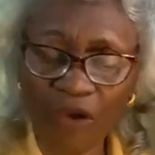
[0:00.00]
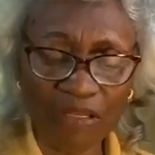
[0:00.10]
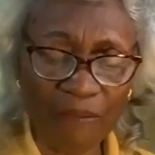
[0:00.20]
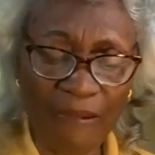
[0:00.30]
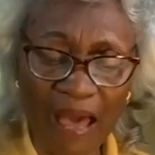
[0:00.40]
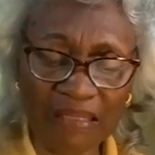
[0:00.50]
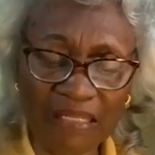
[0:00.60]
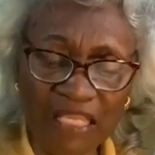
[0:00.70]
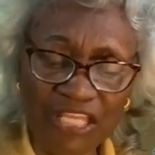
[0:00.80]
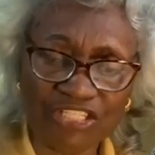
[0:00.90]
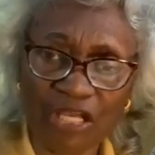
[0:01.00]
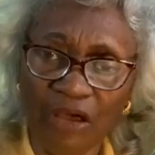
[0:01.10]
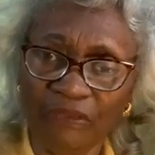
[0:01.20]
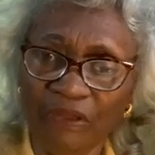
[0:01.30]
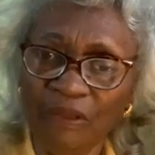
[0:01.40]
talking about
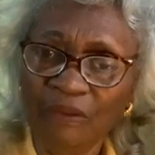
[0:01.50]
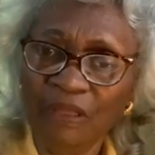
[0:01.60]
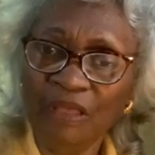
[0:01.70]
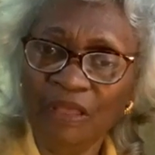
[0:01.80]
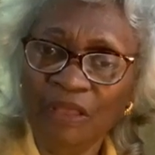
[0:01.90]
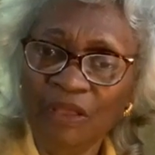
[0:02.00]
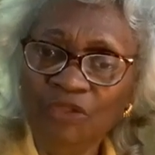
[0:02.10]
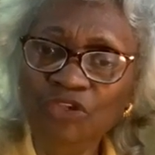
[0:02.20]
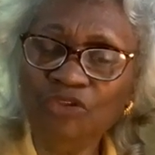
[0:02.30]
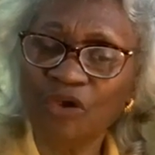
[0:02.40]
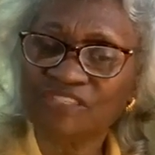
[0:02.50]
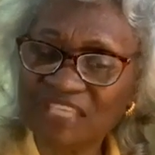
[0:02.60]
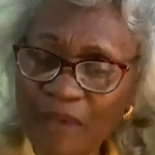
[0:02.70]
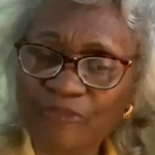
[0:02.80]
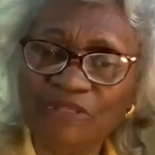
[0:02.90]
each other you know,
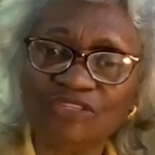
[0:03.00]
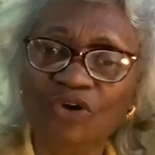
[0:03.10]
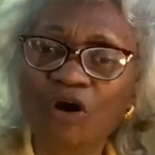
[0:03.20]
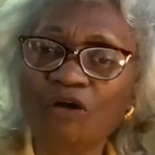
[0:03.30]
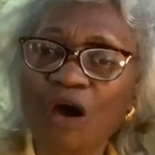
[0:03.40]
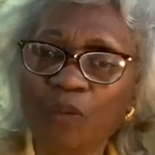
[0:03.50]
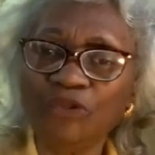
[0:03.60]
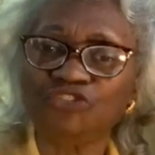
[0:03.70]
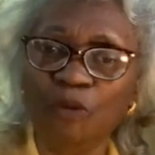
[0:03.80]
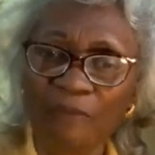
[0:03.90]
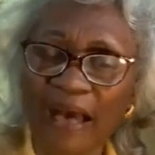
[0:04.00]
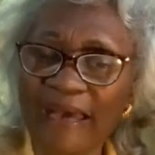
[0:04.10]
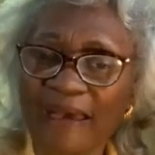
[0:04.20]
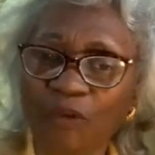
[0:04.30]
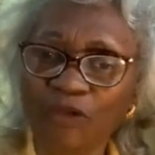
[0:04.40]
something is going on with your
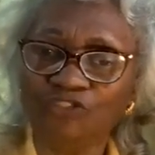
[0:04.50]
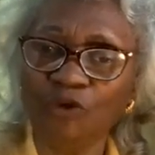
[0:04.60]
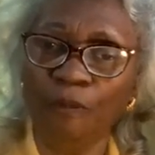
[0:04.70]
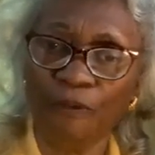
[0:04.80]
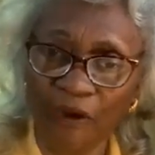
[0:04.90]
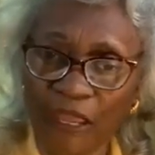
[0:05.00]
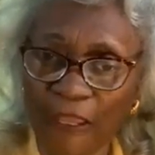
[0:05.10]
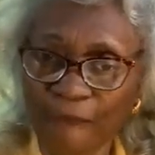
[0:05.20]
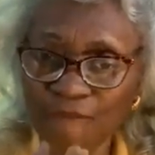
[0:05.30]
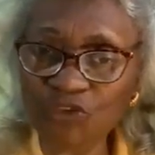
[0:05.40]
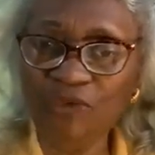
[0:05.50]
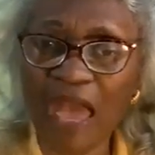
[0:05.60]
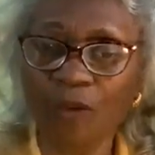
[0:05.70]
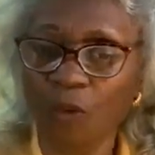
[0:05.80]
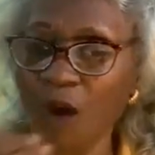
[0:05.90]
mind, with your brain.
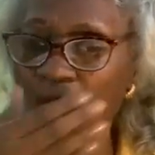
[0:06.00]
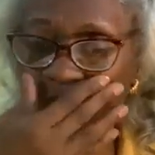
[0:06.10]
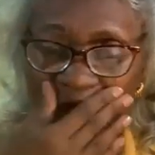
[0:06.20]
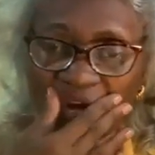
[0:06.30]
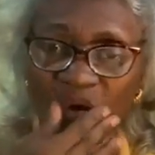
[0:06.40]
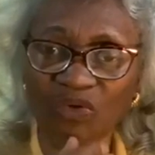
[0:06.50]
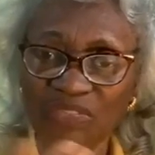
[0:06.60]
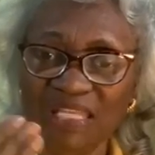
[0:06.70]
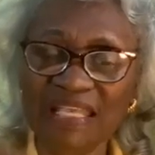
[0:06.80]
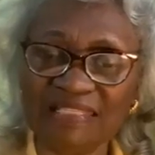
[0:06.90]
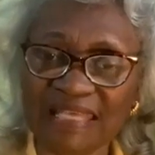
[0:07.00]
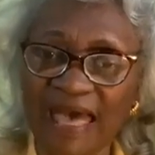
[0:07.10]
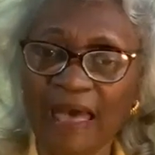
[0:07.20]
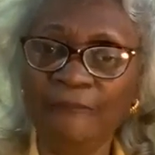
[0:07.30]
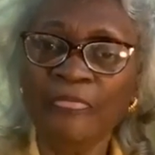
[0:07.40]
You got what going on on the
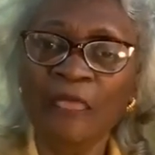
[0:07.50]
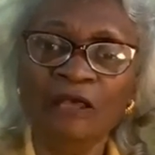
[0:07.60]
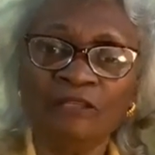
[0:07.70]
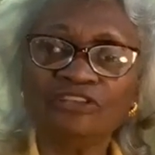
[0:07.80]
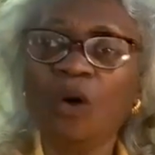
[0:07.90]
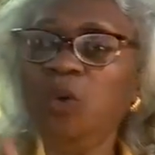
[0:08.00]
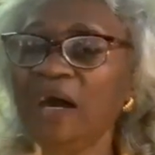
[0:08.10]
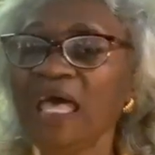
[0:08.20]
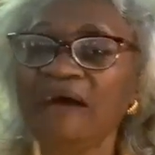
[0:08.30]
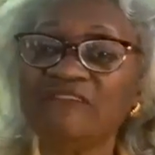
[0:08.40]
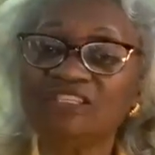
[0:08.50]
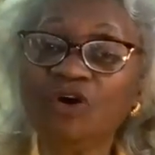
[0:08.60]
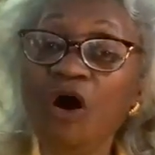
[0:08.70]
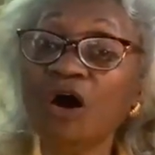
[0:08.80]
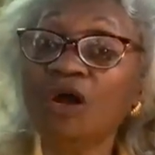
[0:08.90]
inside. So whatever
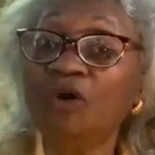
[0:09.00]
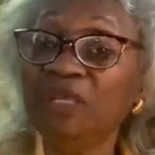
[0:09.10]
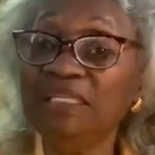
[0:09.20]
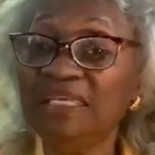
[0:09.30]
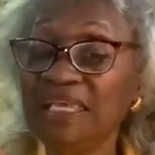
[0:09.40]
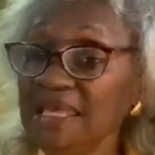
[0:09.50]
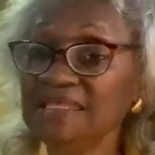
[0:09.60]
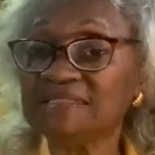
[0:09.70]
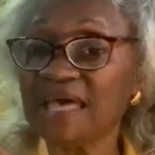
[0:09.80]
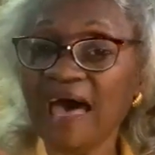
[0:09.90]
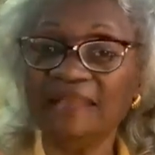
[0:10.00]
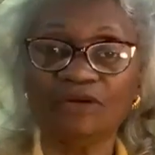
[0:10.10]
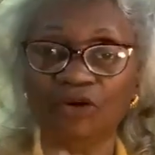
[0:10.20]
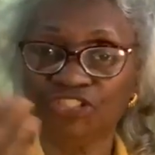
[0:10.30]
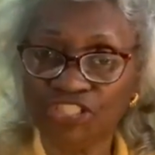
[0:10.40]
is going on in the
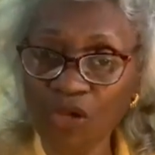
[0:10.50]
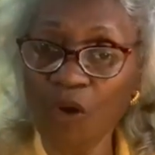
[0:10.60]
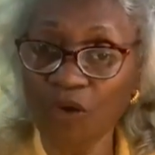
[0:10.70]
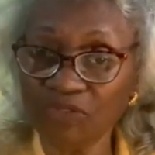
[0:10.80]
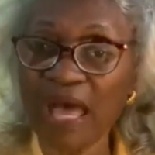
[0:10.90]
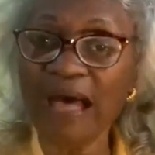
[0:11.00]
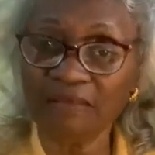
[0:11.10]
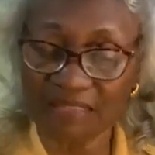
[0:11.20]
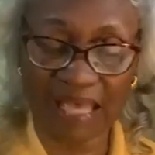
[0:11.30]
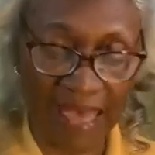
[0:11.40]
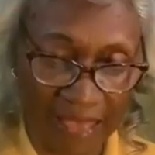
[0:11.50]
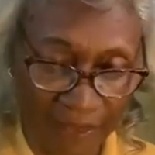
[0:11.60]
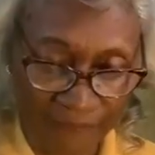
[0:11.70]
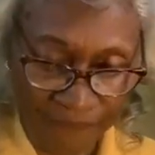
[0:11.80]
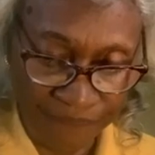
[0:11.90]
inside is going to show on the outside.
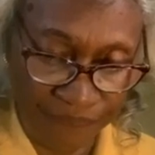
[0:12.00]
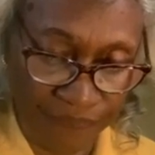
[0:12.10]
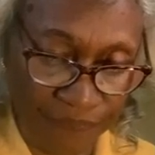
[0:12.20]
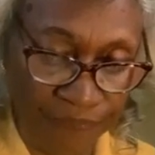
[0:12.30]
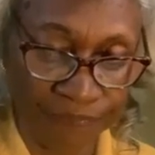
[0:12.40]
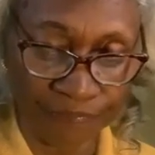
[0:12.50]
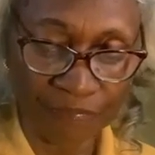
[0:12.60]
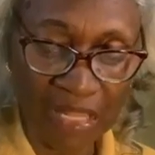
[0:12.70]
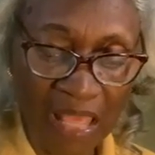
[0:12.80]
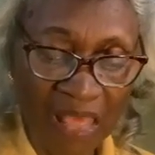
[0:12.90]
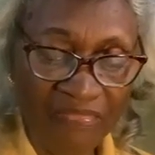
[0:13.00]
Yes, it is.